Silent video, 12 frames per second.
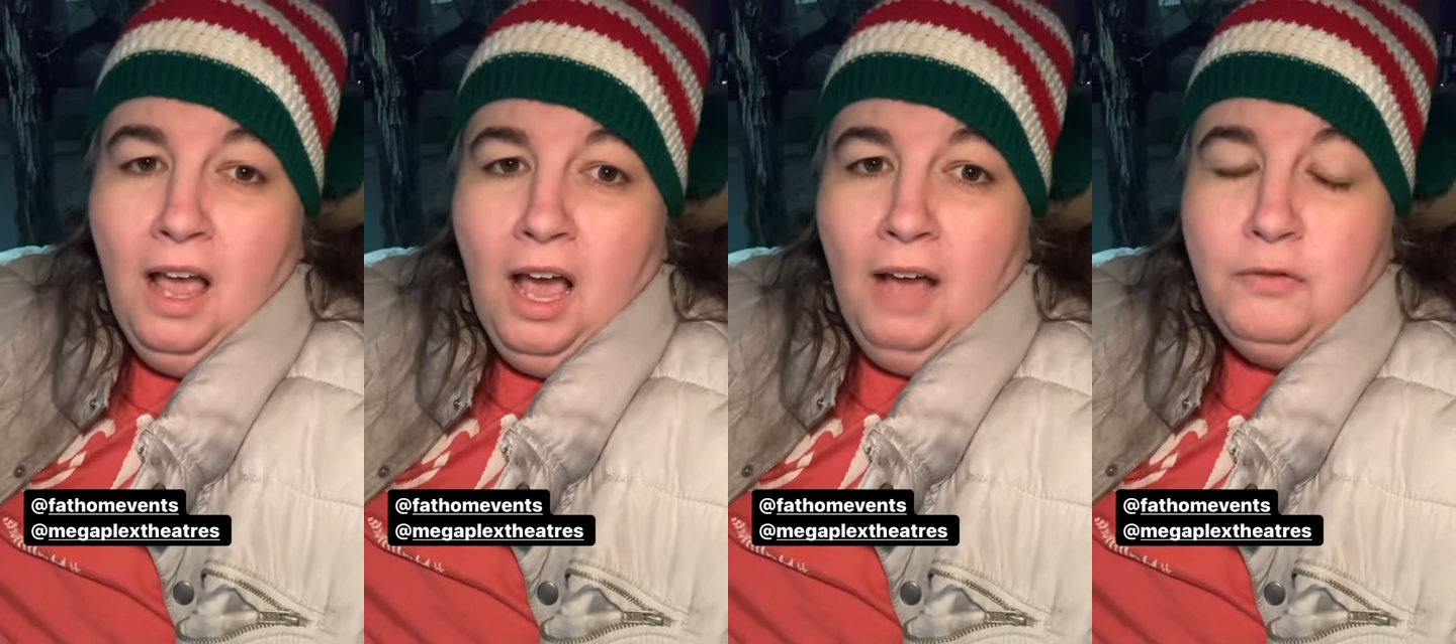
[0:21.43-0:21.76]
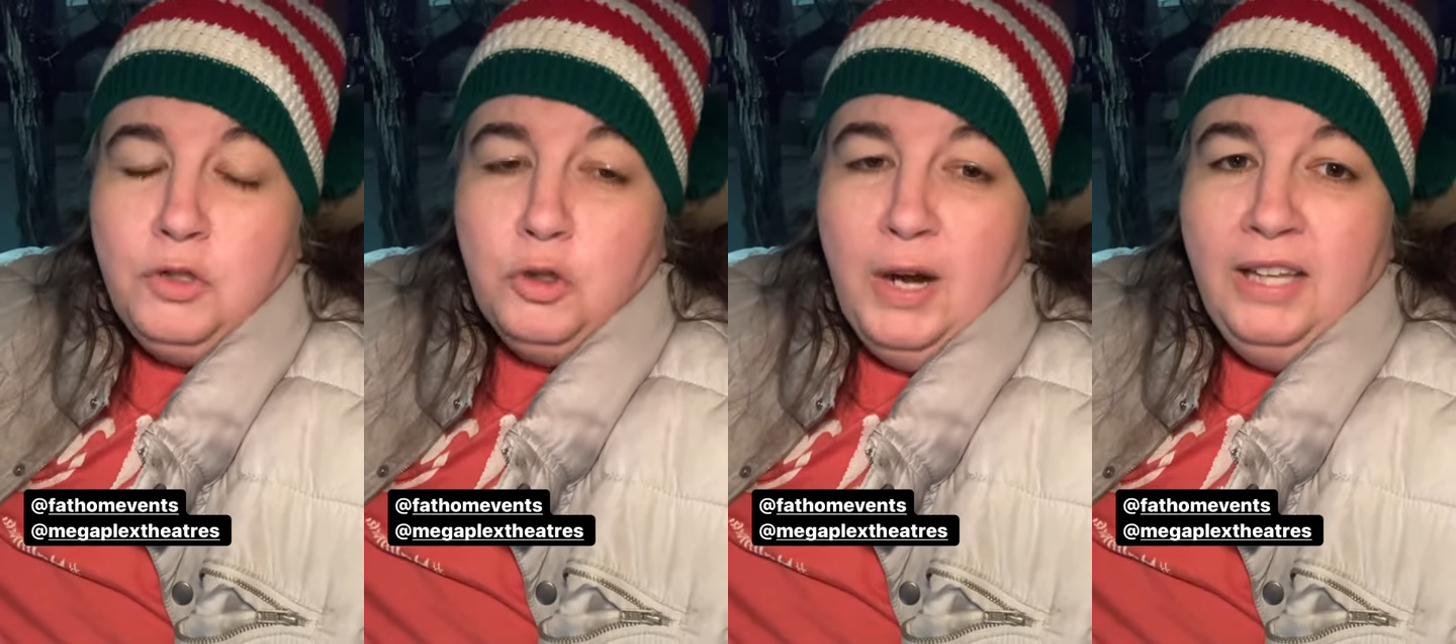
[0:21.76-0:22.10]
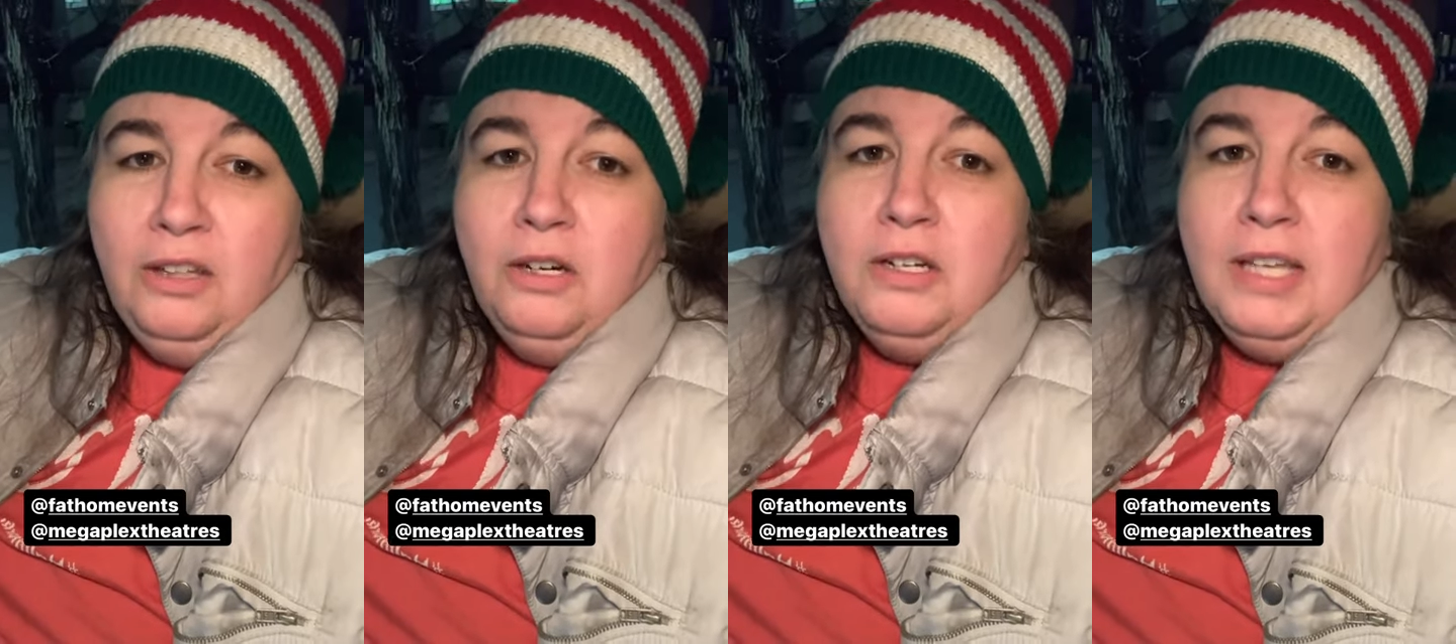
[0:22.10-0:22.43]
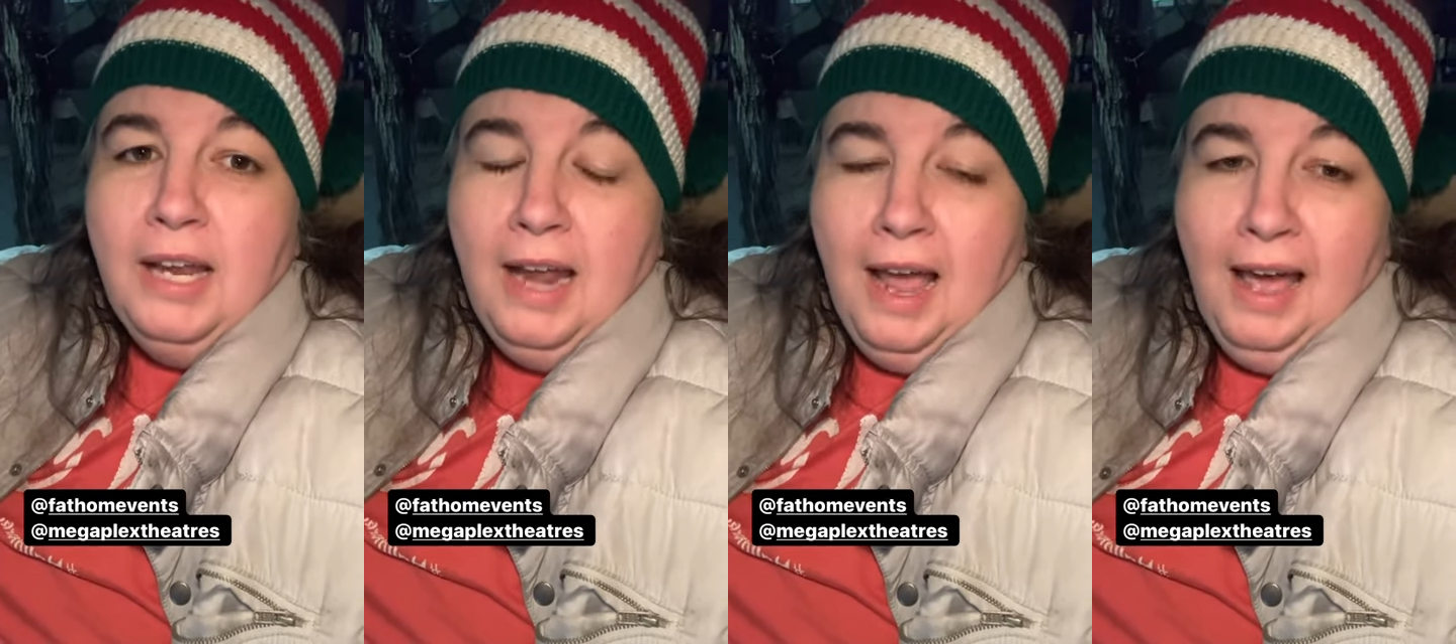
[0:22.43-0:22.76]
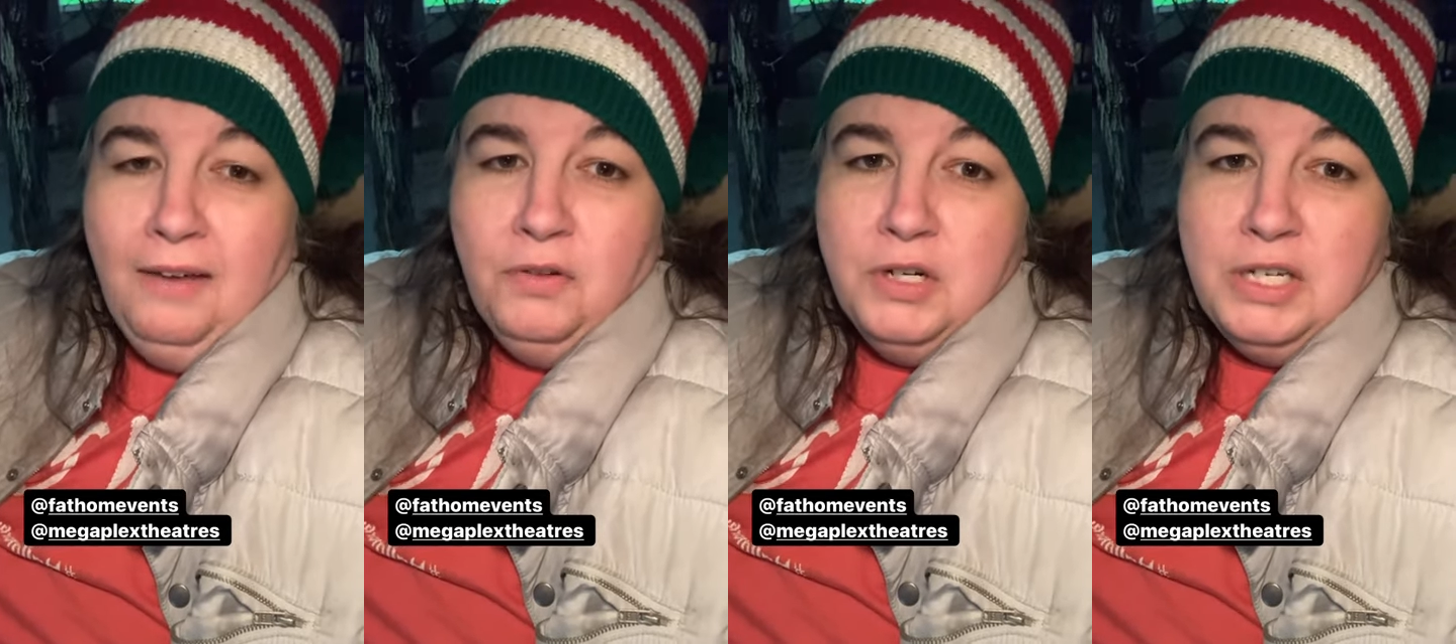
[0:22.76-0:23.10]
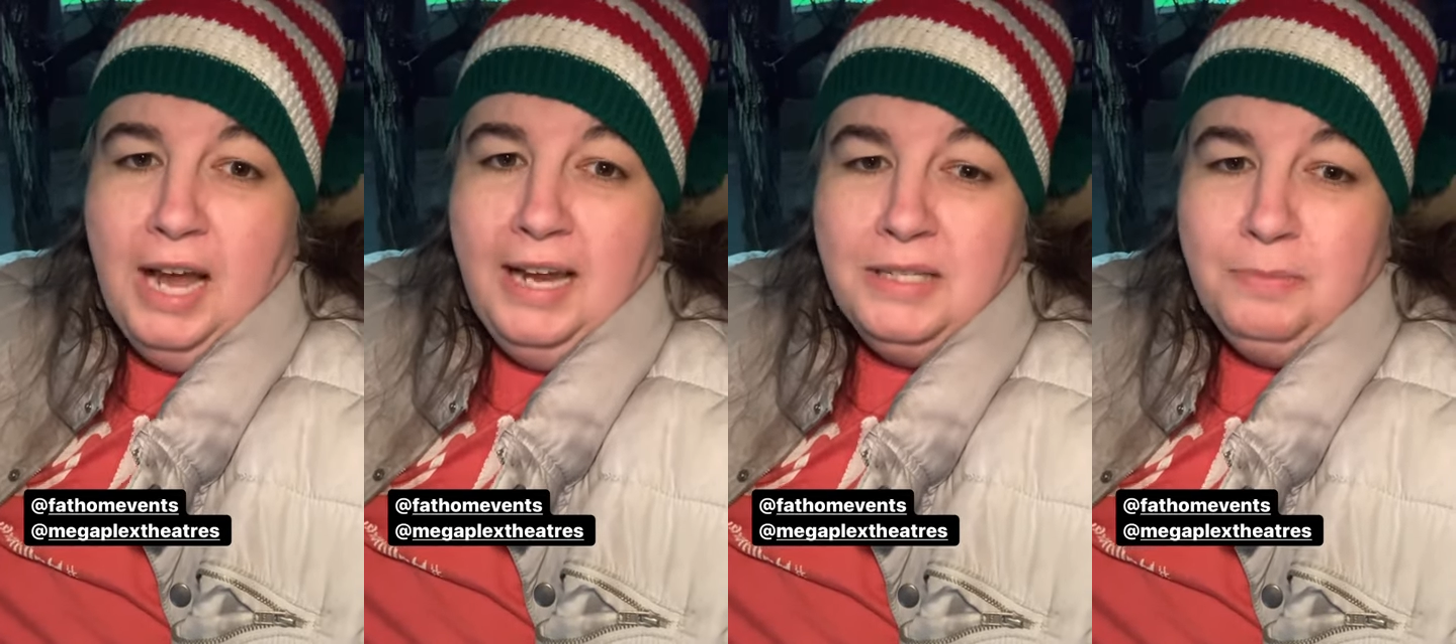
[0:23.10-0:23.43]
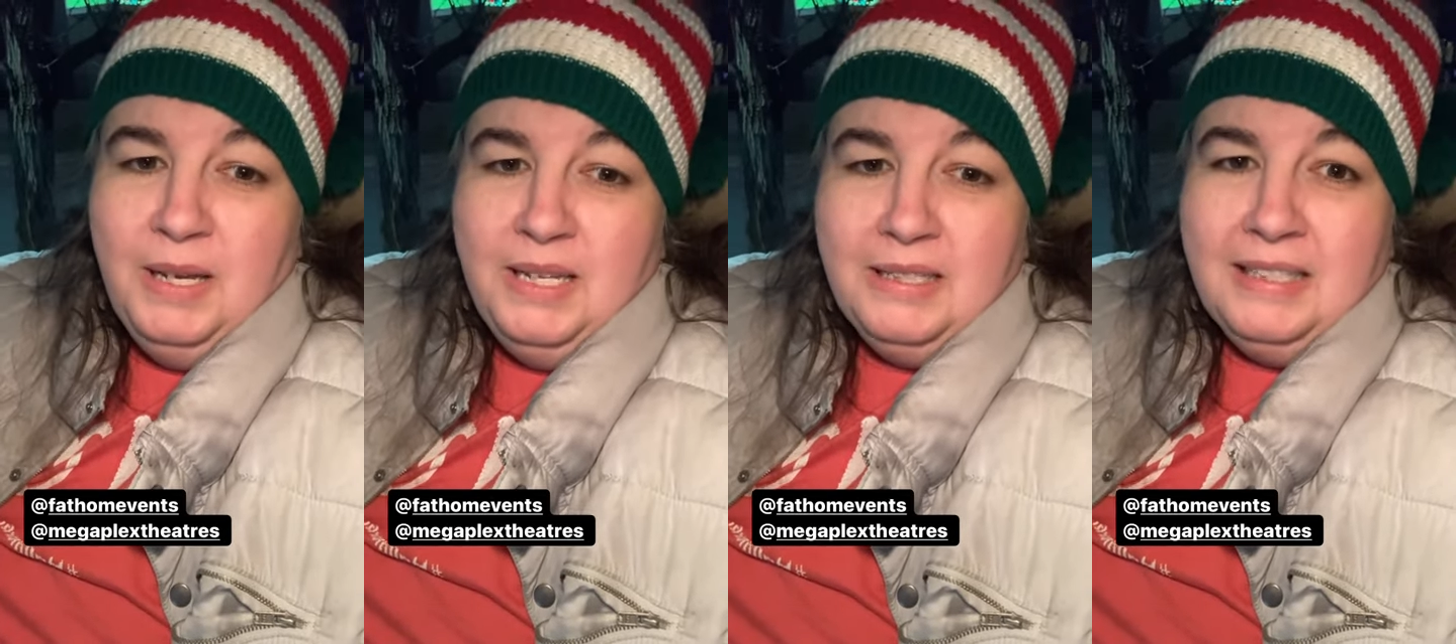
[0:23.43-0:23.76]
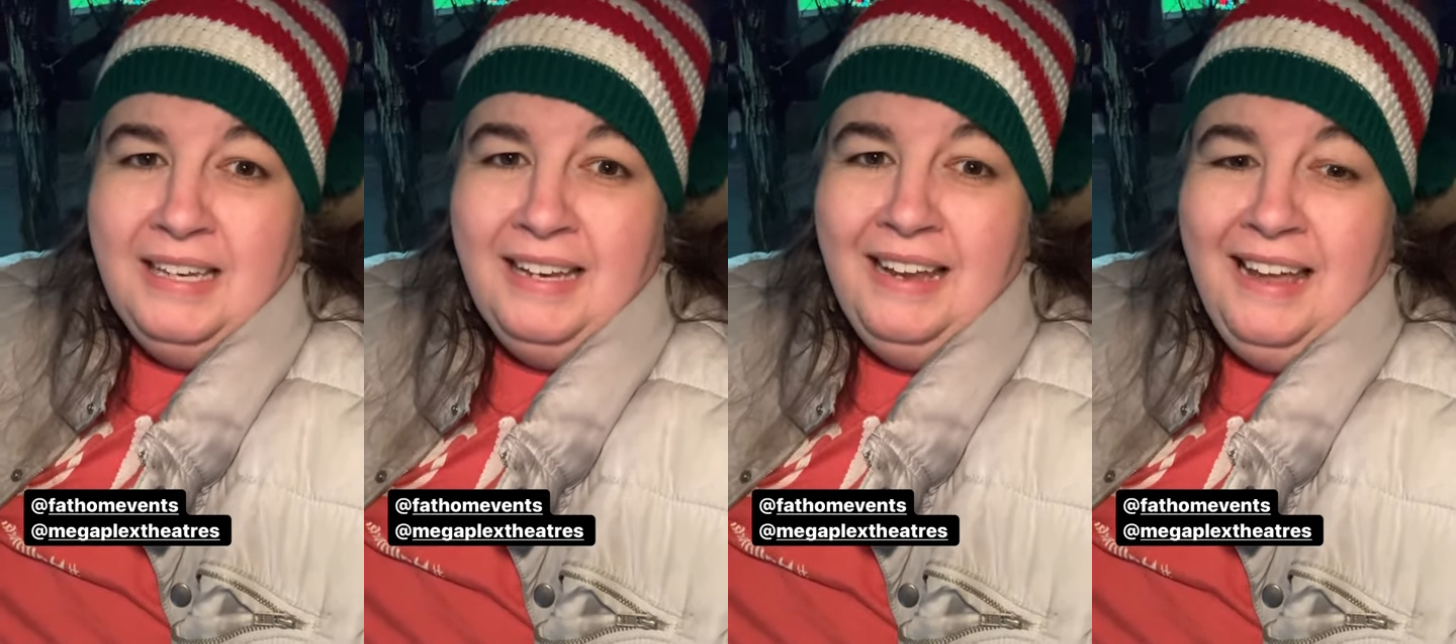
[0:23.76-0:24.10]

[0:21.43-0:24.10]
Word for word: of trailers and advertisements,